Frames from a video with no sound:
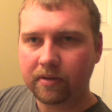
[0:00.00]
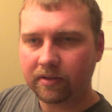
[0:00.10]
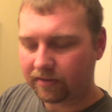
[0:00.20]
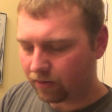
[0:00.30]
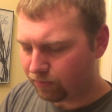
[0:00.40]

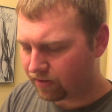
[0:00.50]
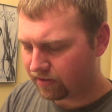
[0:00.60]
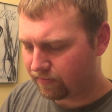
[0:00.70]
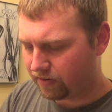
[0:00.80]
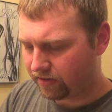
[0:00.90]
soap on
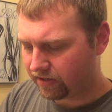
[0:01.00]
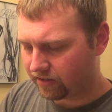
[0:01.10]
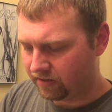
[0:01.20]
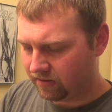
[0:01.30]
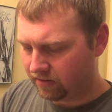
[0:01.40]
the
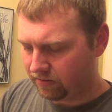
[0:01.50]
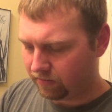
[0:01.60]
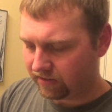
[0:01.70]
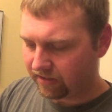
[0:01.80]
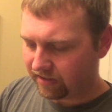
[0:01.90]
market,
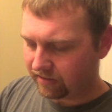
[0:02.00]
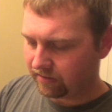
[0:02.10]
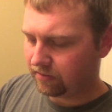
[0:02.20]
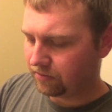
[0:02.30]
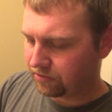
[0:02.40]
which I think is a
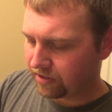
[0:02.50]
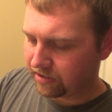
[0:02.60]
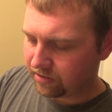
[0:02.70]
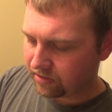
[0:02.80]
little strange.